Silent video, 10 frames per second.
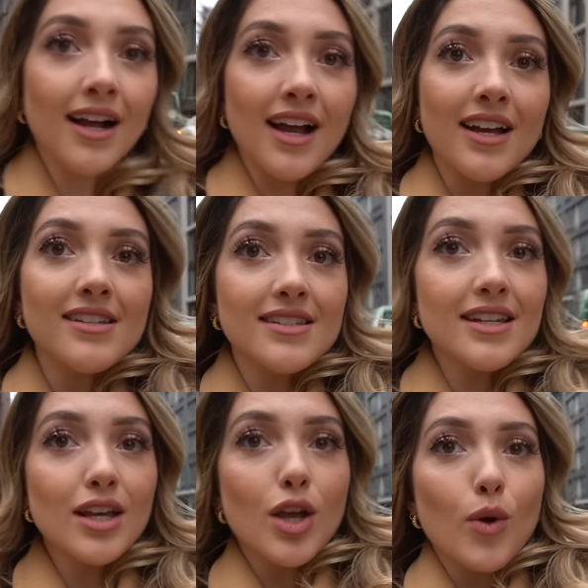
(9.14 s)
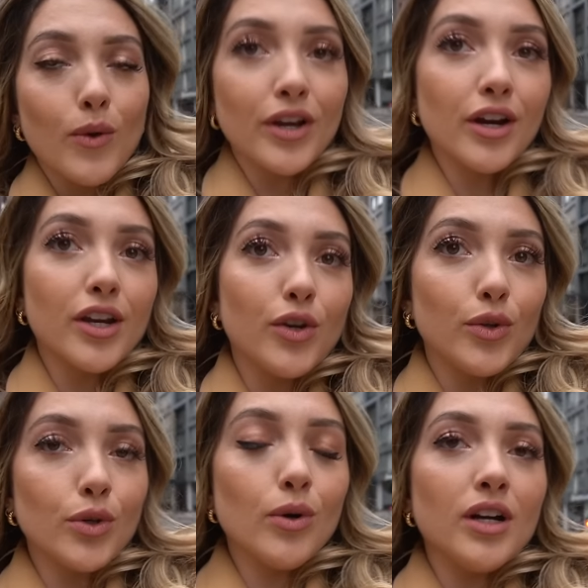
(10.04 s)
guys, we are in New
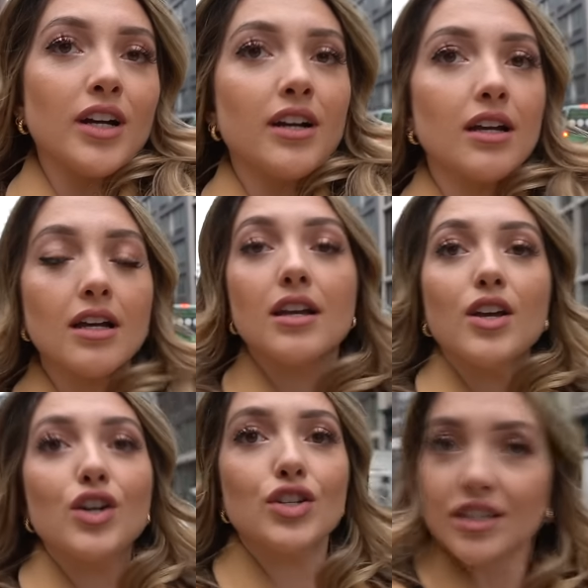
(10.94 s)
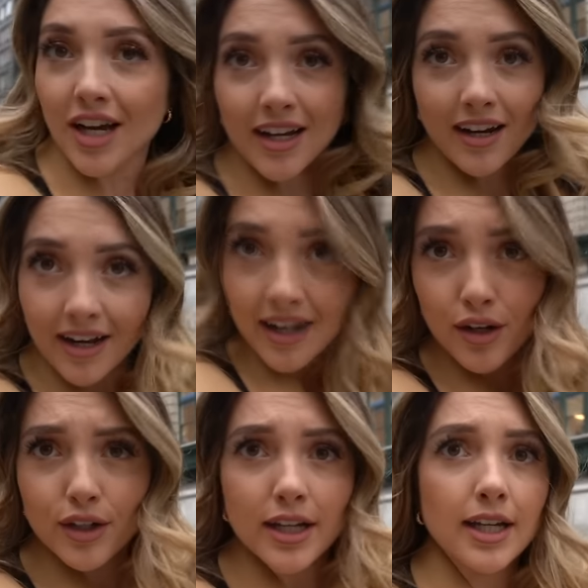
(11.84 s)
York. Just got our hair
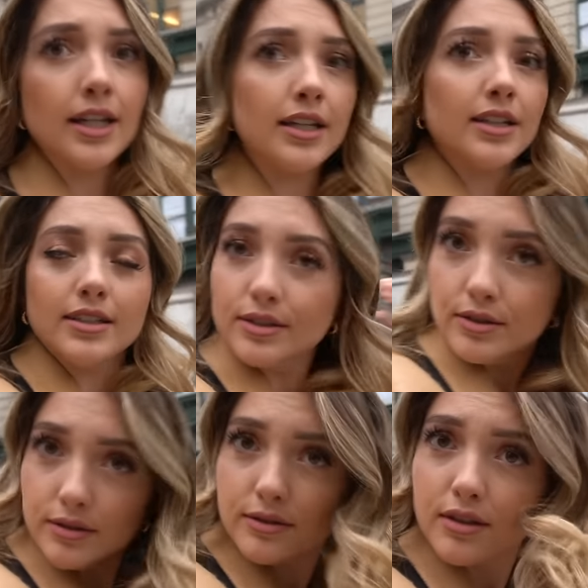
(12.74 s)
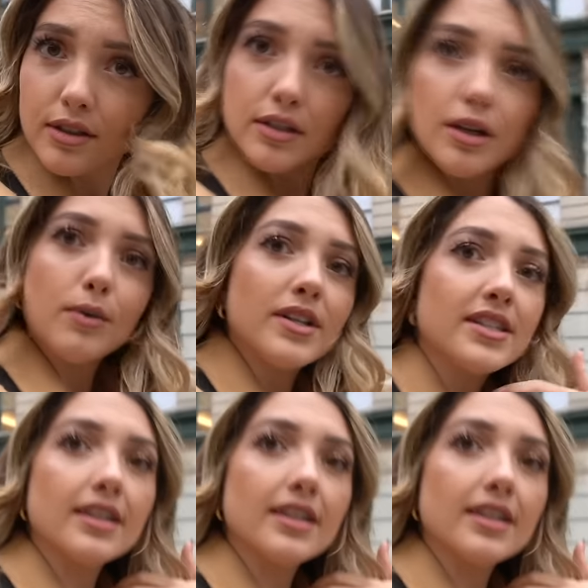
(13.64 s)
done once